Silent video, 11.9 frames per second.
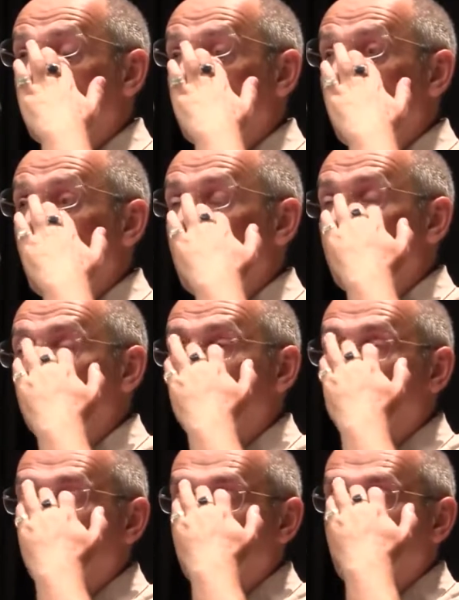moment, and
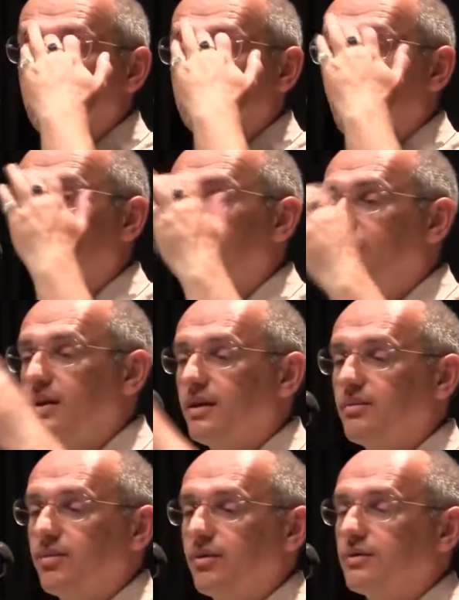then he will turn
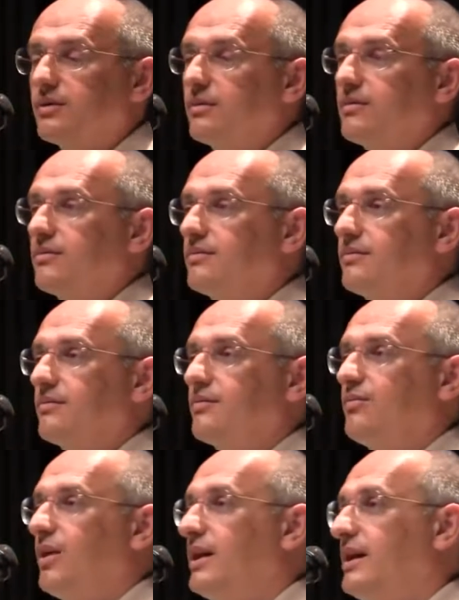back to
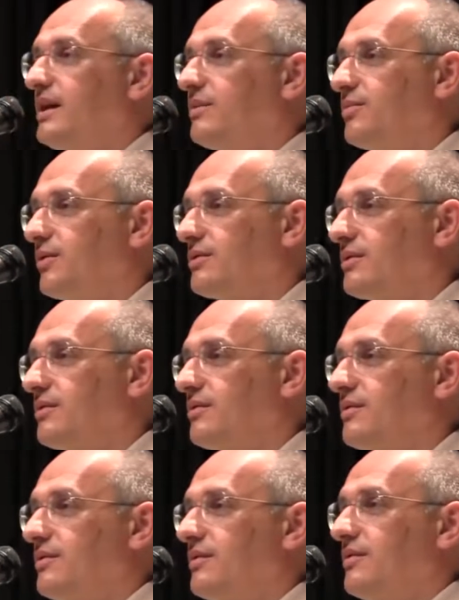society. If a man
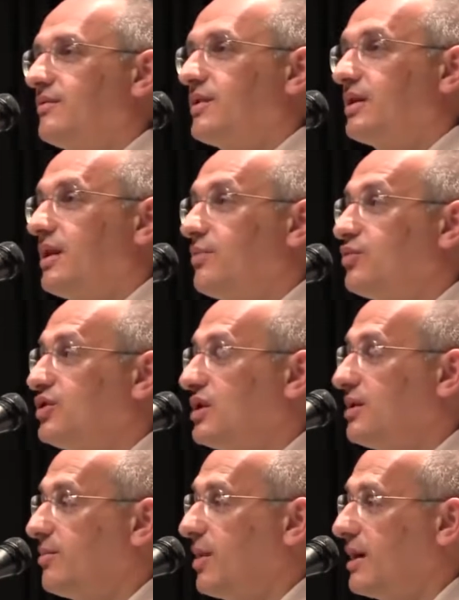is completely
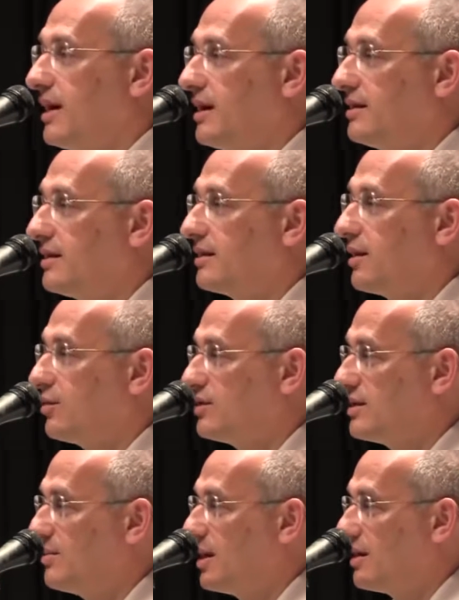domestic, he is sick.
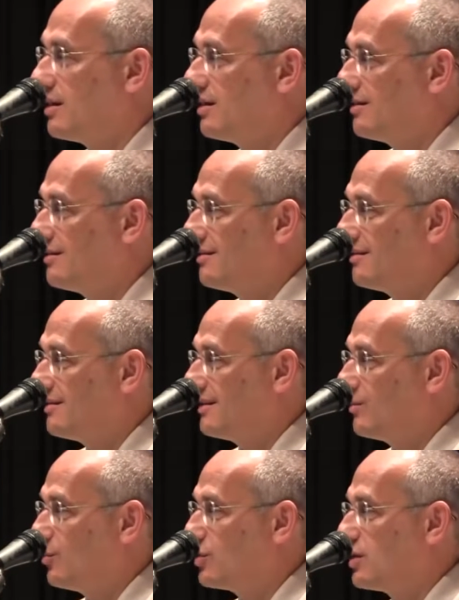
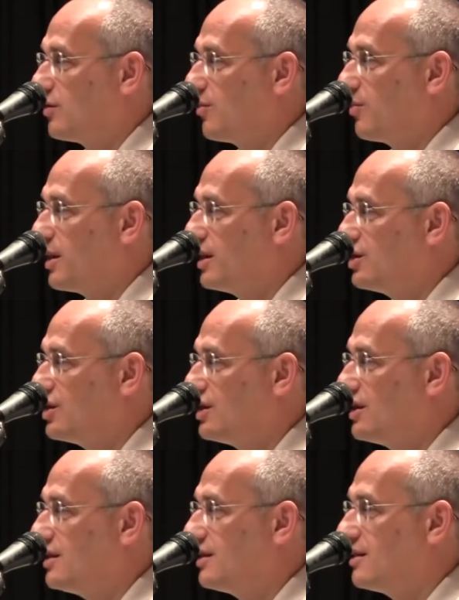You can
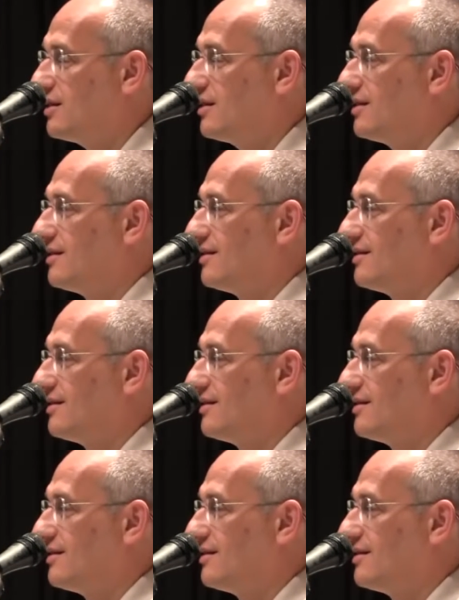treat him.